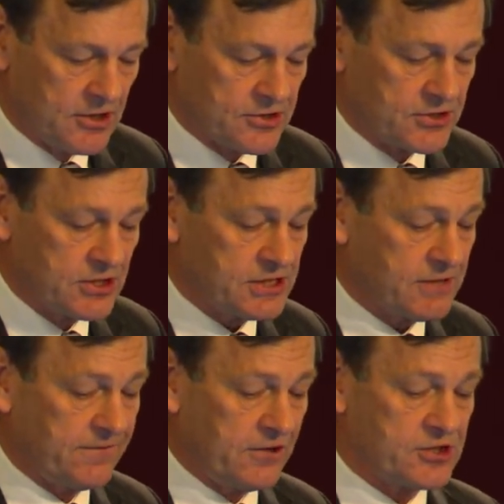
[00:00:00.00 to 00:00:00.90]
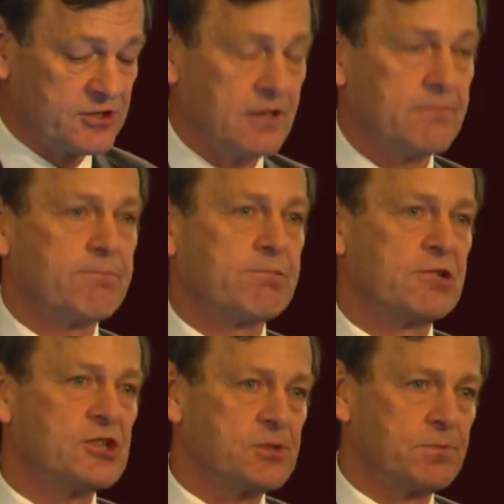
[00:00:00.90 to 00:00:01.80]
So this is the first
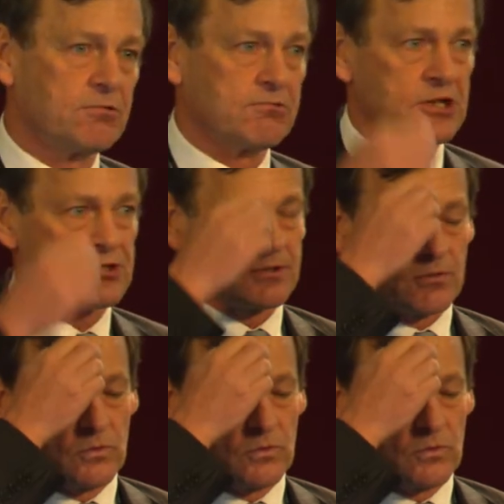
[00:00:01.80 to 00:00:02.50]
principal reason